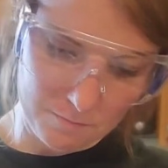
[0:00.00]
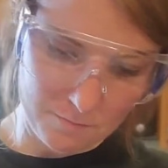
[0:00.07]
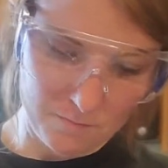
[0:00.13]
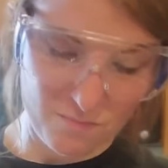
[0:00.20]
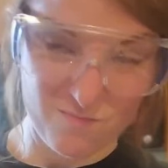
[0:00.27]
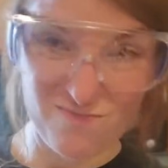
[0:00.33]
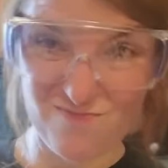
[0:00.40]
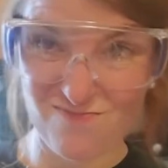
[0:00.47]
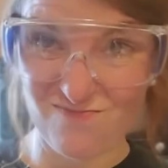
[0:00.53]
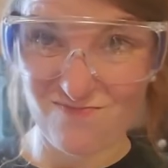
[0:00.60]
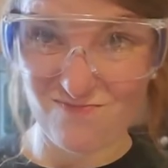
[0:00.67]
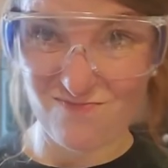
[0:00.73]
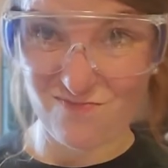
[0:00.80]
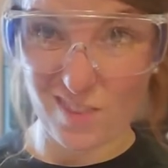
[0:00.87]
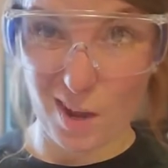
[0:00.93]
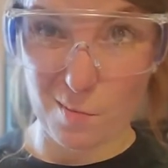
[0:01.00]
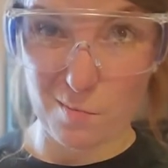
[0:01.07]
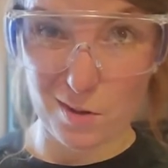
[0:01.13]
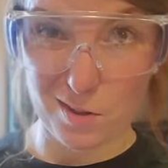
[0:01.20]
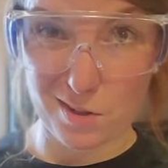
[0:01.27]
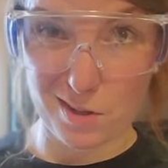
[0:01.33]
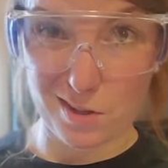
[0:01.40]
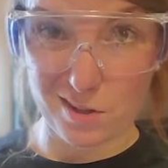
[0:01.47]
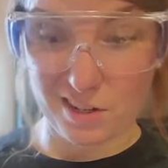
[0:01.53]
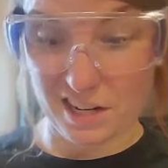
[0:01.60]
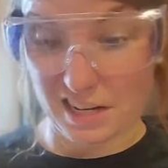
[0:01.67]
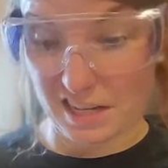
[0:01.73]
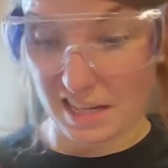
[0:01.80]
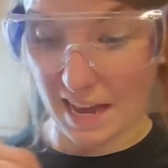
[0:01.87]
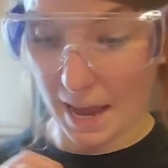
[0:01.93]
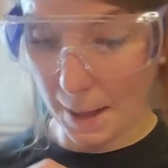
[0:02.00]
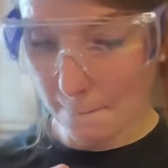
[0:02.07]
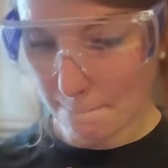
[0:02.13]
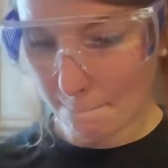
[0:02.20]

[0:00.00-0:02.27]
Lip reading: I'm on the other end of that.